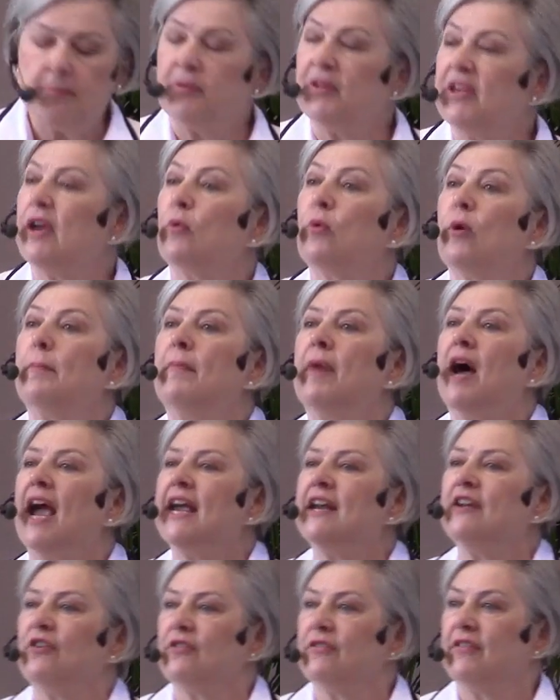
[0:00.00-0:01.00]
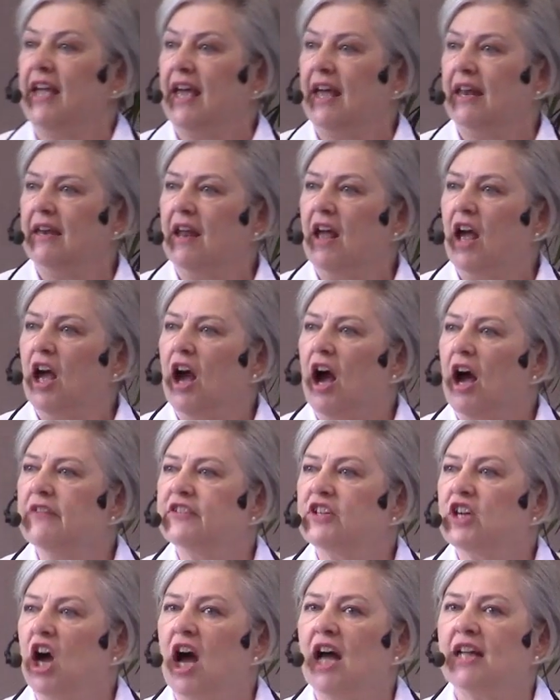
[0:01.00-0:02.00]
simply a reminder then
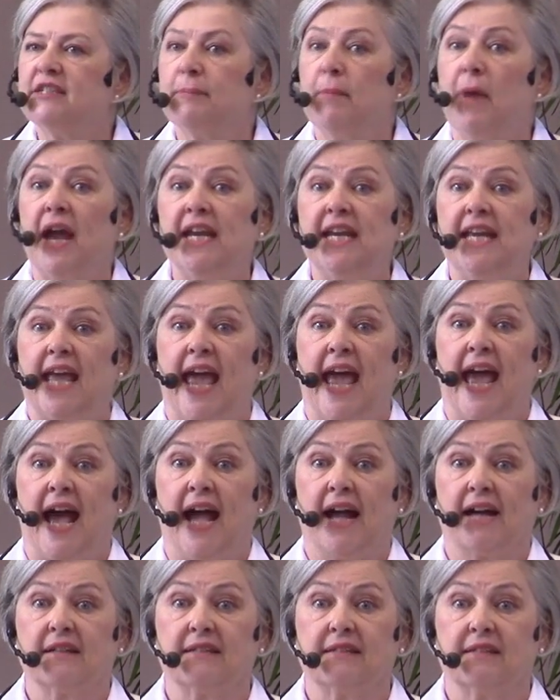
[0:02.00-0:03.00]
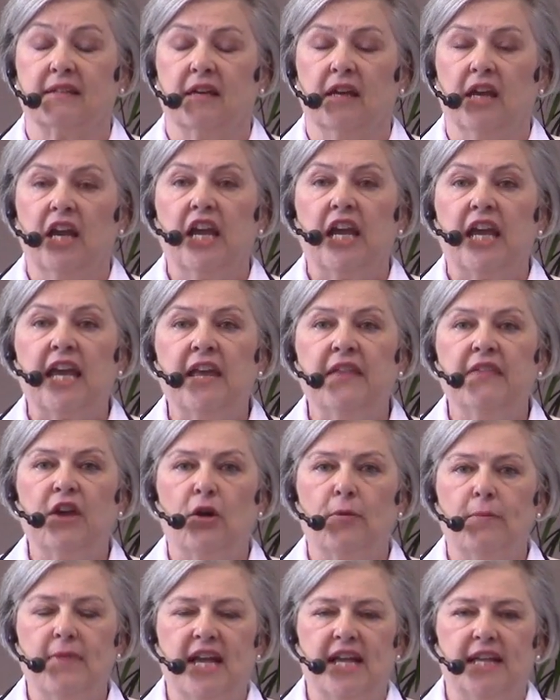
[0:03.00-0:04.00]
of God's mighty acts in
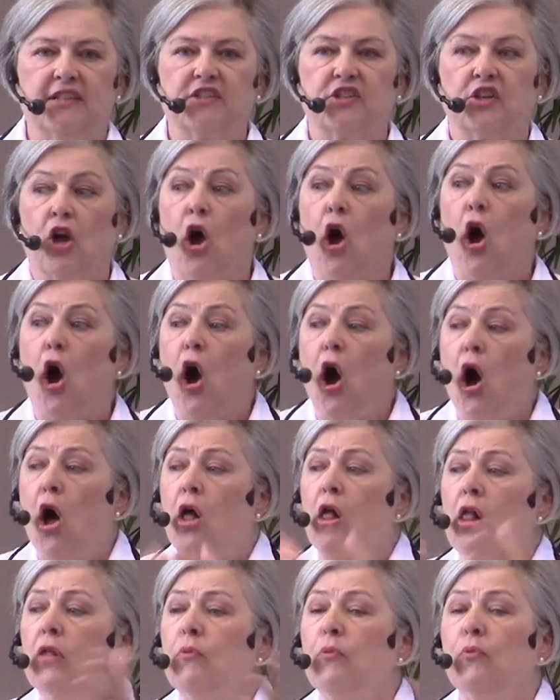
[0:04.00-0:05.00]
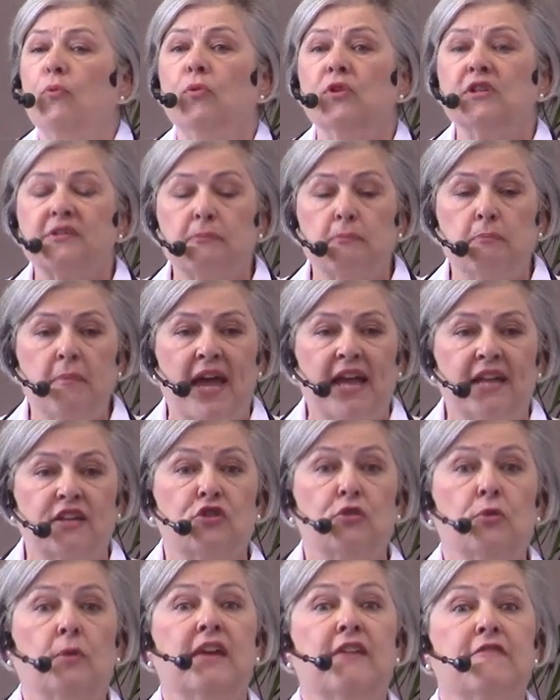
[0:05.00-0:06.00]
their midst. All was
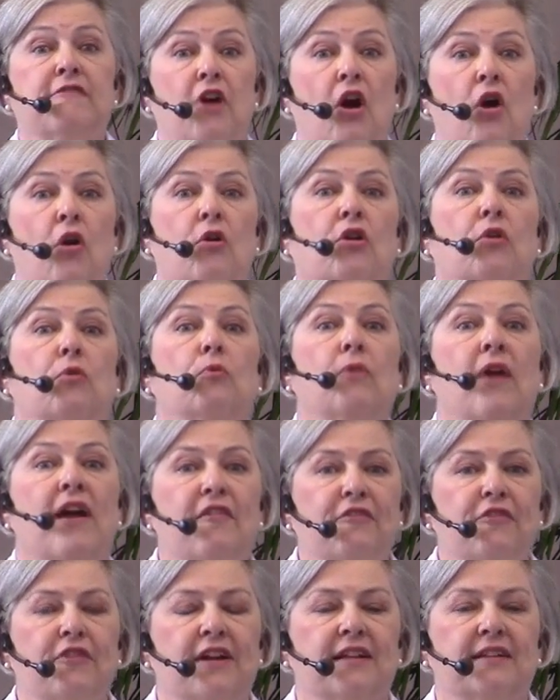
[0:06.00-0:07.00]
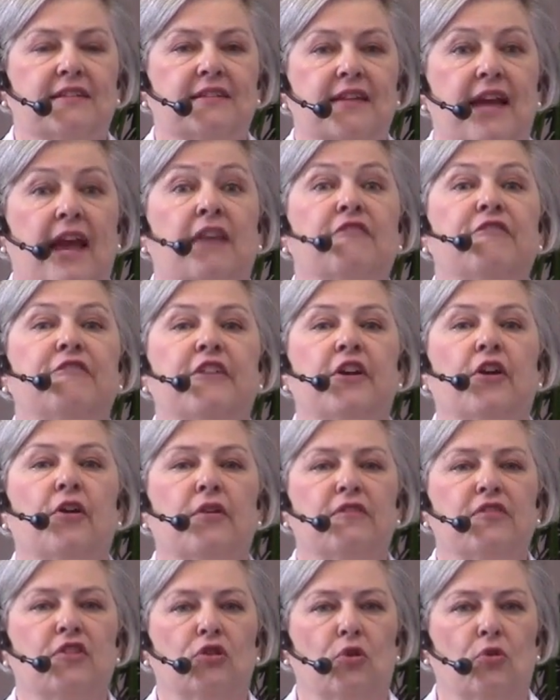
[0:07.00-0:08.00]
meant to evoke reverence and fear
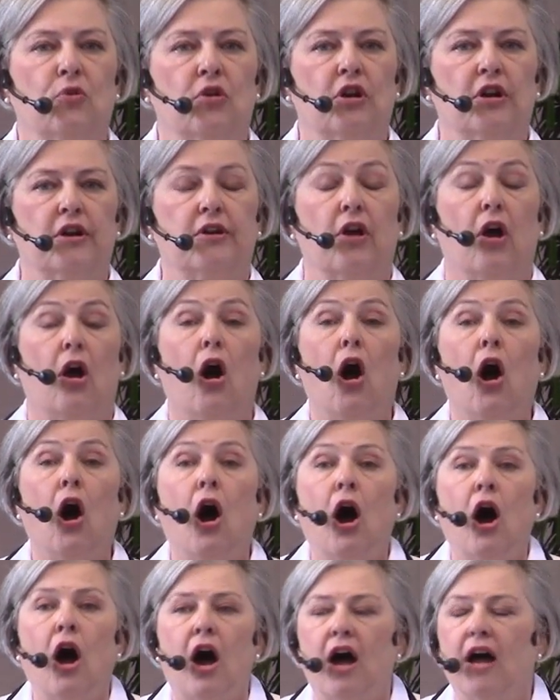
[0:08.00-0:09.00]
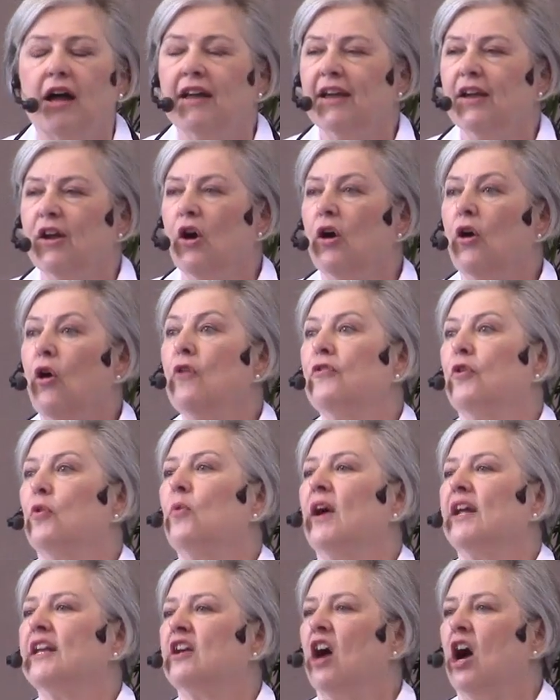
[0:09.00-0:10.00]
of the Lord, awe over
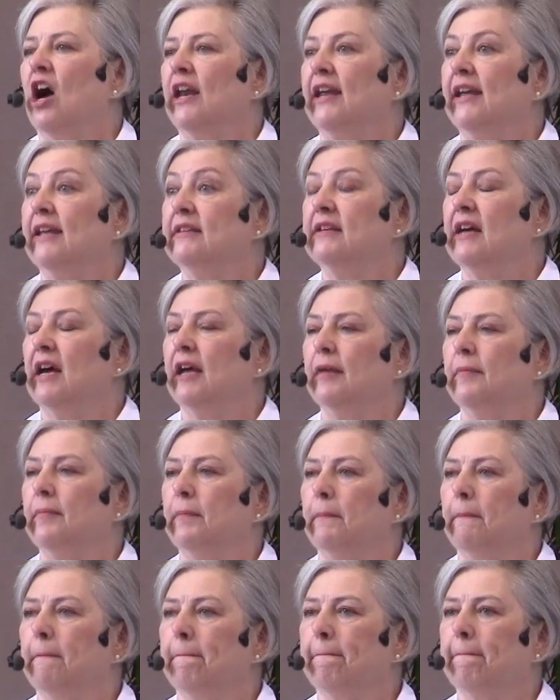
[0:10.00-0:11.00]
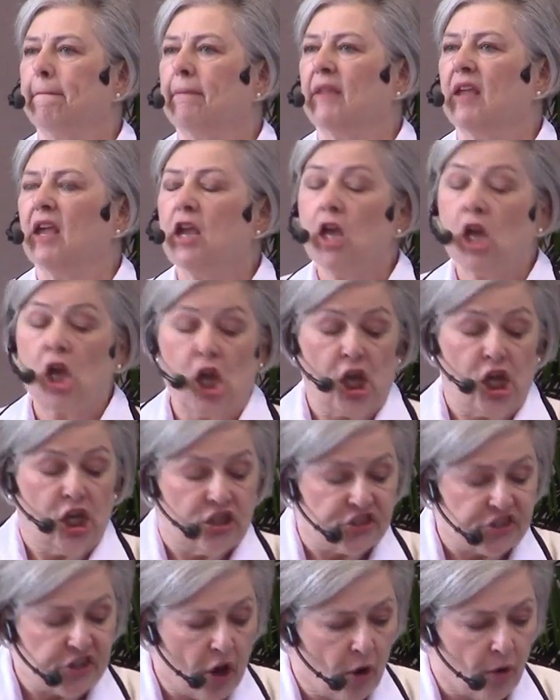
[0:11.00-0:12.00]
what God had done.
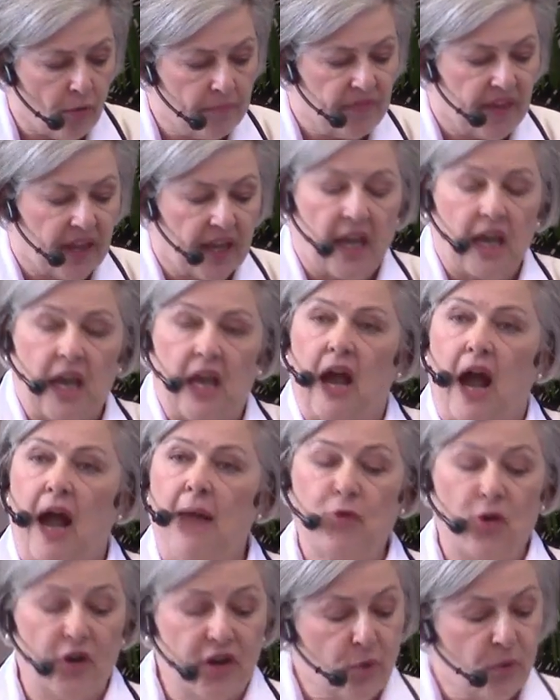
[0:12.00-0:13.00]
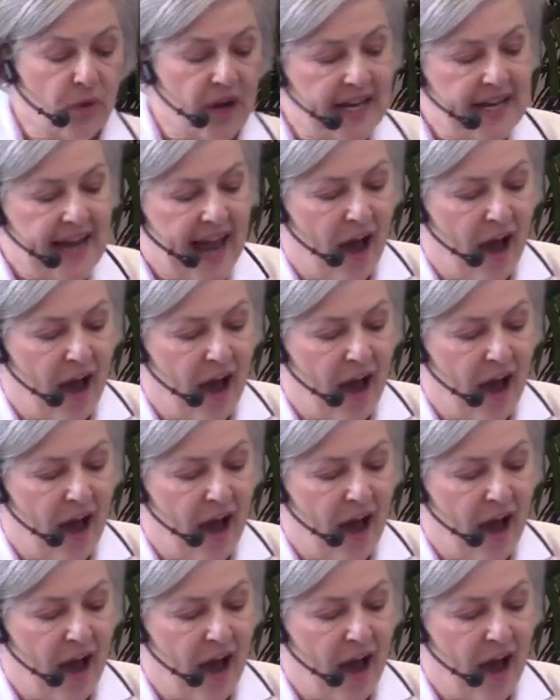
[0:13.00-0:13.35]
So, I'm going to read